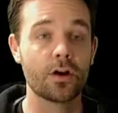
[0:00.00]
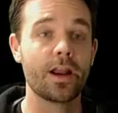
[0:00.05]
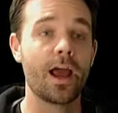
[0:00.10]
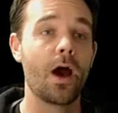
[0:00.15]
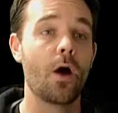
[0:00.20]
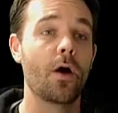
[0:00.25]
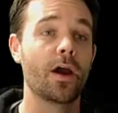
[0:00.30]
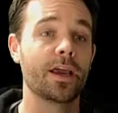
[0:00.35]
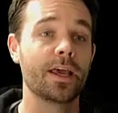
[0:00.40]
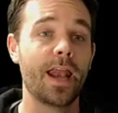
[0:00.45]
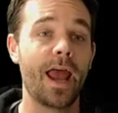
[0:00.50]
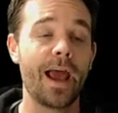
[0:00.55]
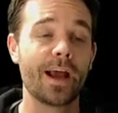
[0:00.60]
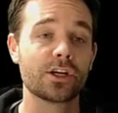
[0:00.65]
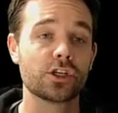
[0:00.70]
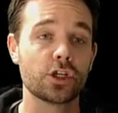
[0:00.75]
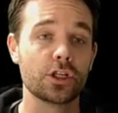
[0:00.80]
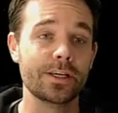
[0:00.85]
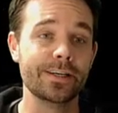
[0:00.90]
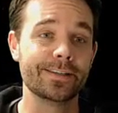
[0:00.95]
now I can
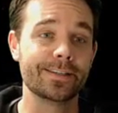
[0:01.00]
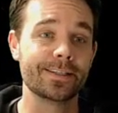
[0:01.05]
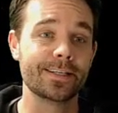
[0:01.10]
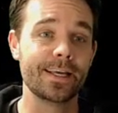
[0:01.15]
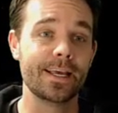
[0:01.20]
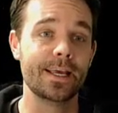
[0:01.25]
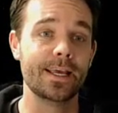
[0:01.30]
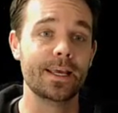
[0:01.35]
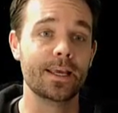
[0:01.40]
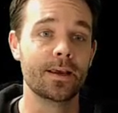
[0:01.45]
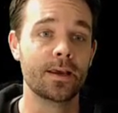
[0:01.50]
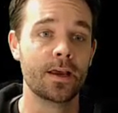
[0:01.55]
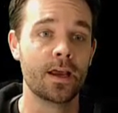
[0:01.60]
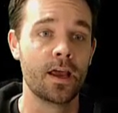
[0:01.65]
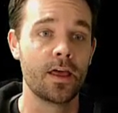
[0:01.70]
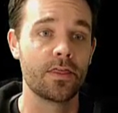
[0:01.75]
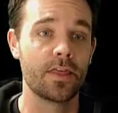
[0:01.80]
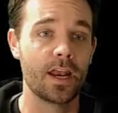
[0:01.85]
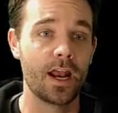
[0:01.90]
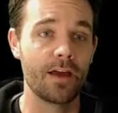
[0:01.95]
actually see
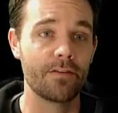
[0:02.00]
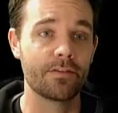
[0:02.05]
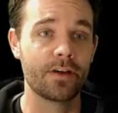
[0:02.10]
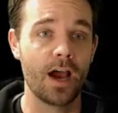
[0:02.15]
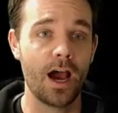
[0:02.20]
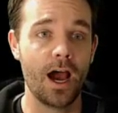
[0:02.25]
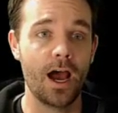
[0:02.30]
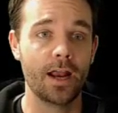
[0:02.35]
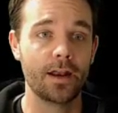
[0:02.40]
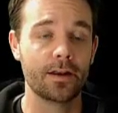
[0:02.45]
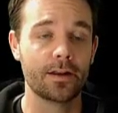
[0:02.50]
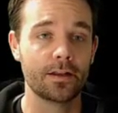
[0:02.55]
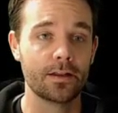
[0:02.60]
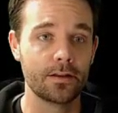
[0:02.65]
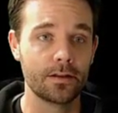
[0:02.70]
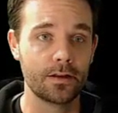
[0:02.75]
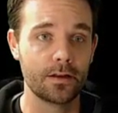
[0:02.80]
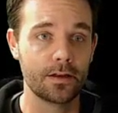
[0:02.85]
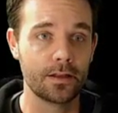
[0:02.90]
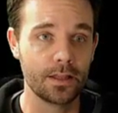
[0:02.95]
that I've got
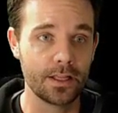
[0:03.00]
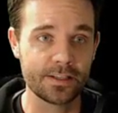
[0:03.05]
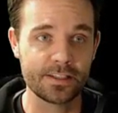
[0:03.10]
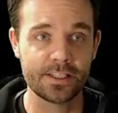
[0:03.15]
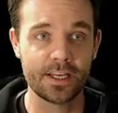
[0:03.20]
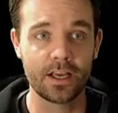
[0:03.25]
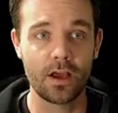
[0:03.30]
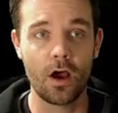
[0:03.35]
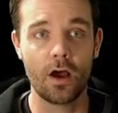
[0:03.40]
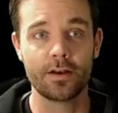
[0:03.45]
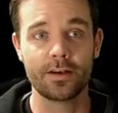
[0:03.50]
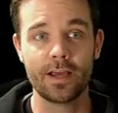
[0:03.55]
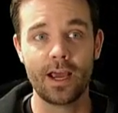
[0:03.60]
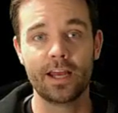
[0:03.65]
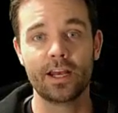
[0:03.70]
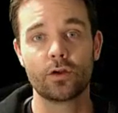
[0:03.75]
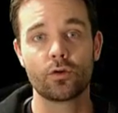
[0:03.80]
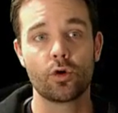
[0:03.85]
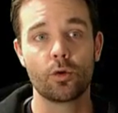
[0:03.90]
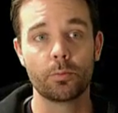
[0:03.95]
listening on
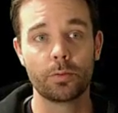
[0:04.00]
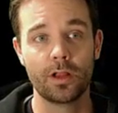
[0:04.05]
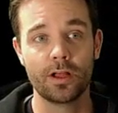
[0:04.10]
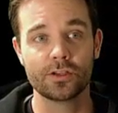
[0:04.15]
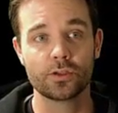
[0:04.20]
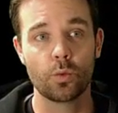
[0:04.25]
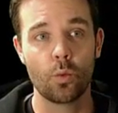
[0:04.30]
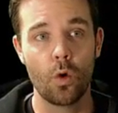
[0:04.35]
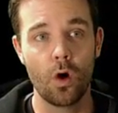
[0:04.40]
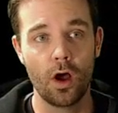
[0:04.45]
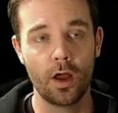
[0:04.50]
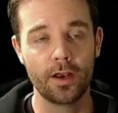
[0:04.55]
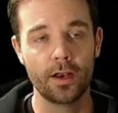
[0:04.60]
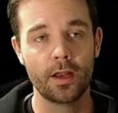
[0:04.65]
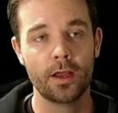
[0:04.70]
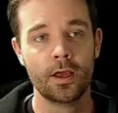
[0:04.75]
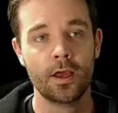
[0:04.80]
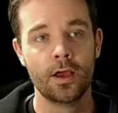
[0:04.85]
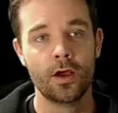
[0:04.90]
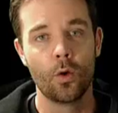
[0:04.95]
Dining Room Plus
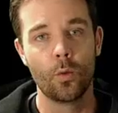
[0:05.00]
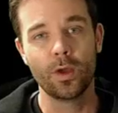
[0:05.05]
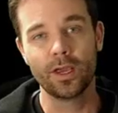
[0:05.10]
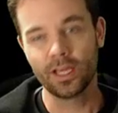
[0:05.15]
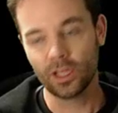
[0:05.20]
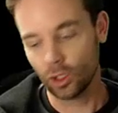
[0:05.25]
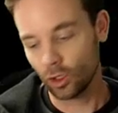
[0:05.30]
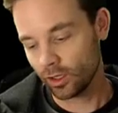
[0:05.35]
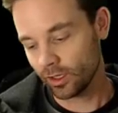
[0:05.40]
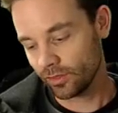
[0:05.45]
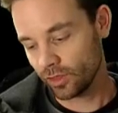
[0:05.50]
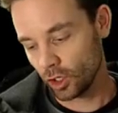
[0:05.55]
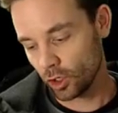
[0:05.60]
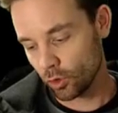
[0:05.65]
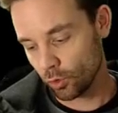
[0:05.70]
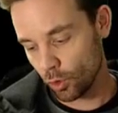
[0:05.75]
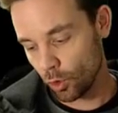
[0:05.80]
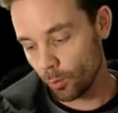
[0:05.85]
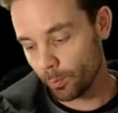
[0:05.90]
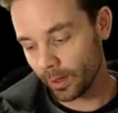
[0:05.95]
One. We can look at the
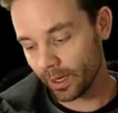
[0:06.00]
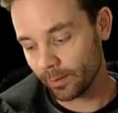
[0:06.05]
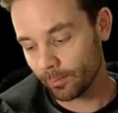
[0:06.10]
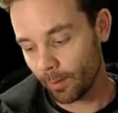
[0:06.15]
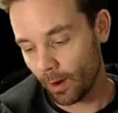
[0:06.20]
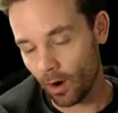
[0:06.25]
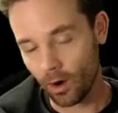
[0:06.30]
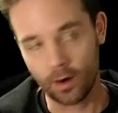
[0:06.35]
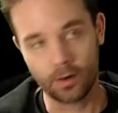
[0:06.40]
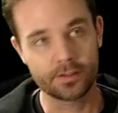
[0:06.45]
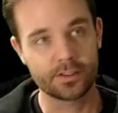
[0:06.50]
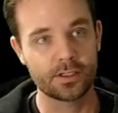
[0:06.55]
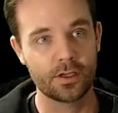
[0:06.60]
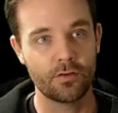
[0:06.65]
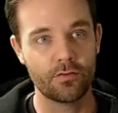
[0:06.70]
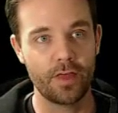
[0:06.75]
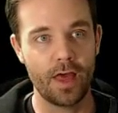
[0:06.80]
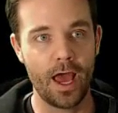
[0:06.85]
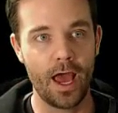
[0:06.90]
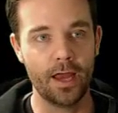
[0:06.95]
grouping parts
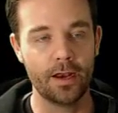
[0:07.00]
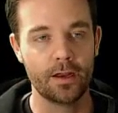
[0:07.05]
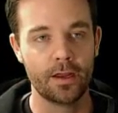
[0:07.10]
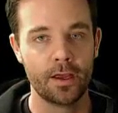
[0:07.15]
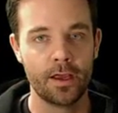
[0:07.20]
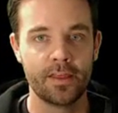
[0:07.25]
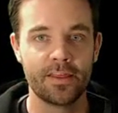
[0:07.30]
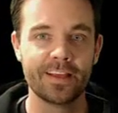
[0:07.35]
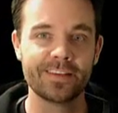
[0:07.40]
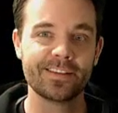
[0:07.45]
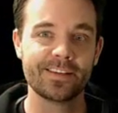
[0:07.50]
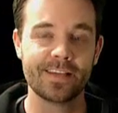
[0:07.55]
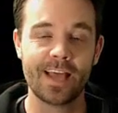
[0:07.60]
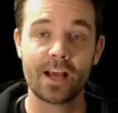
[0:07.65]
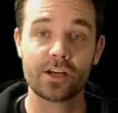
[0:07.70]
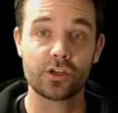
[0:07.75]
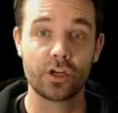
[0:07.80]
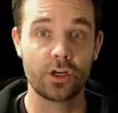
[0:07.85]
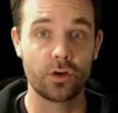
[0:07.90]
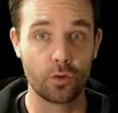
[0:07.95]
of that. This is
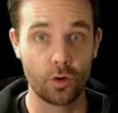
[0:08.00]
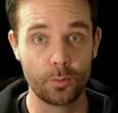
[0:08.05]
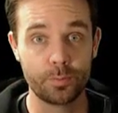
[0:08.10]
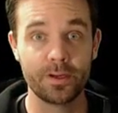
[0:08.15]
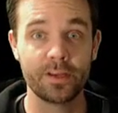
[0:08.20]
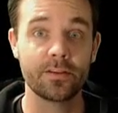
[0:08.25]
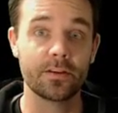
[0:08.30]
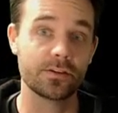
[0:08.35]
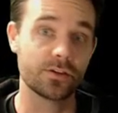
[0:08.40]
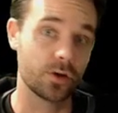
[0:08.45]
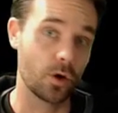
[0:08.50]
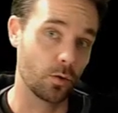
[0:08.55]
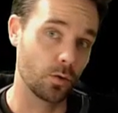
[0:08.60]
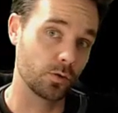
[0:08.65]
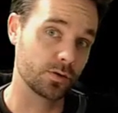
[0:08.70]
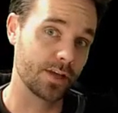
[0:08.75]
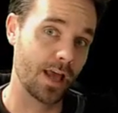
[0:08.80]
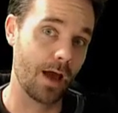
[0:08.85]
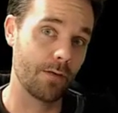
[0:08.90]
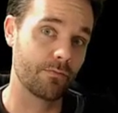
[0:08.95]
actually grouped in the
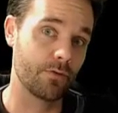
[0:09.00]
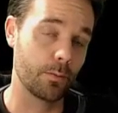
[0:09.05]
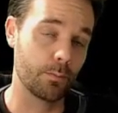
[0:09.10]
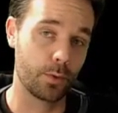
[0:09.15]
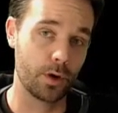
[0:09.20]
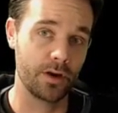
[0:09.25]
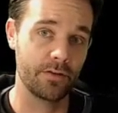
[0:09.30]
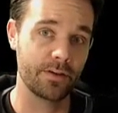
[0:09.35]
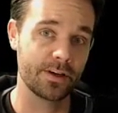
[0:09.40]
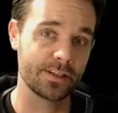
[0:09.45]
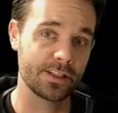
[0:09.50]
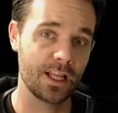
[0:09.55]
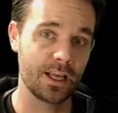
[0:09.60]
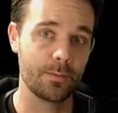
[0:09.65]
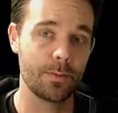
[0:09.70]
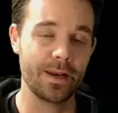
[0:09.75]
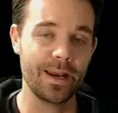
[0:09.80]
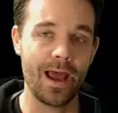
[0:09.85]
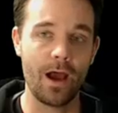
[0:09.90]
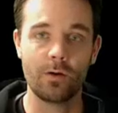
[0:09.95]
Sonos app from previously,
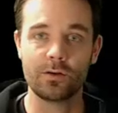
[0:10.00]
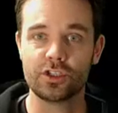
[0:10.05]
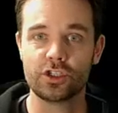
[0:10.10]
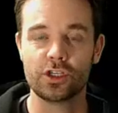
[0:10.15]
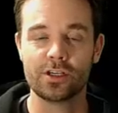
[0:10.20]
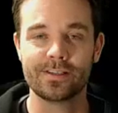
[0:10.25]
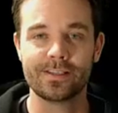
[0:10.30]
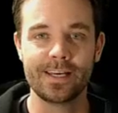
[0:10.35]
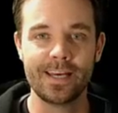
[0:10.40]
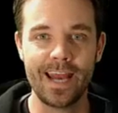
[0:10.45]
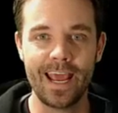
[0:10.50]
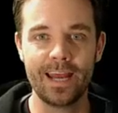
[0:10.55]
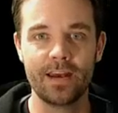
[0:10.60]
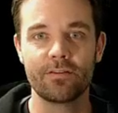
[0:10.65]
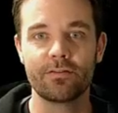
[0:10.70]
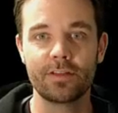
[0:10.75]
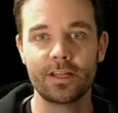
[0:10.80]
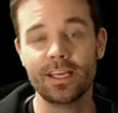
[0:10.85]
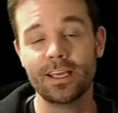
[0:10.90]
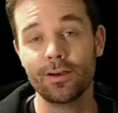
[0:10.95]
but now it's just
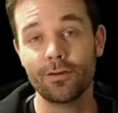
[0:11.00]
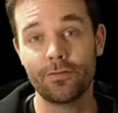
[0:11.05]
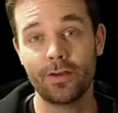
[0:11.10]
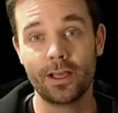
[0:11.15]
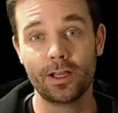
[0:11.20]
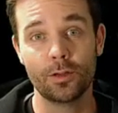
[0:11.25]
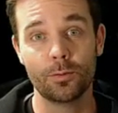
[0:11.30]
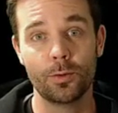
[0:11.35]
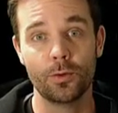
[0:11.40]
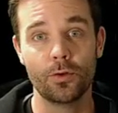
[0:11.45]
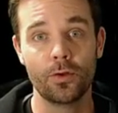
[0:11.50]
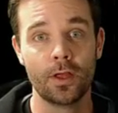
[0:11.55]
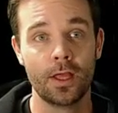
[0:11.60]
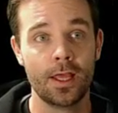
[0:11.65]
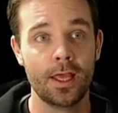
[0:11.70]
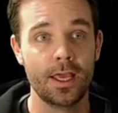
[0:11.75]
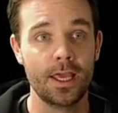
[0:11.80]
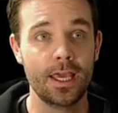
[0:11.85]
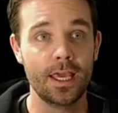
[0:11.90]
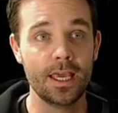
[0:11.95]
natively available
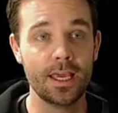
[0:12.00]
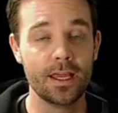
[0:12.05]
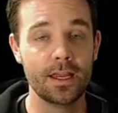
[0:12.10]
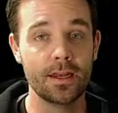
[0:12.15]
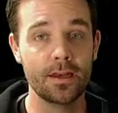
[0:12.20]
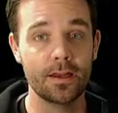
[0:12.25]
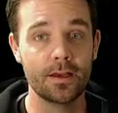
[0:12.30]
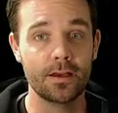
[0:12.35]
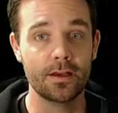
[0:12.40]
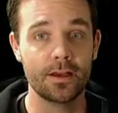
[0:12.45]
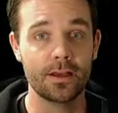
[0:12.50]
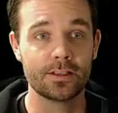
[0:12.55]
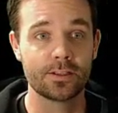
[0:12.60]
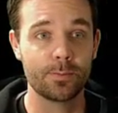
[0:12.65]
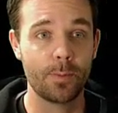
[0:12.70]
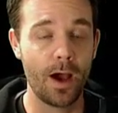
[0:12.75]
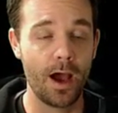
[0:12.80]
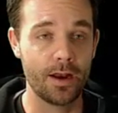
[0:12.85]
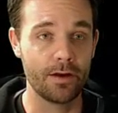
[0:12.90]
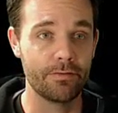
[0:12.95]
in
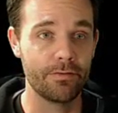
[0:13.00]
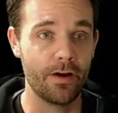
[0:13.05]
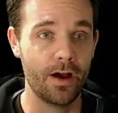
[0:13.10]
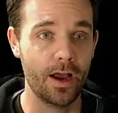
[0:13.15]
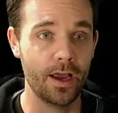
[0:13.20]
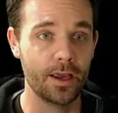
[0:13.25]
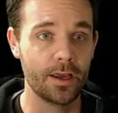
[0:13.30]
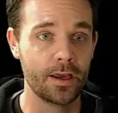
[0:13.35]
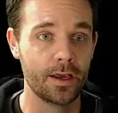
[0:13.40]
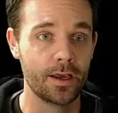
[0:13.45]
Spotify.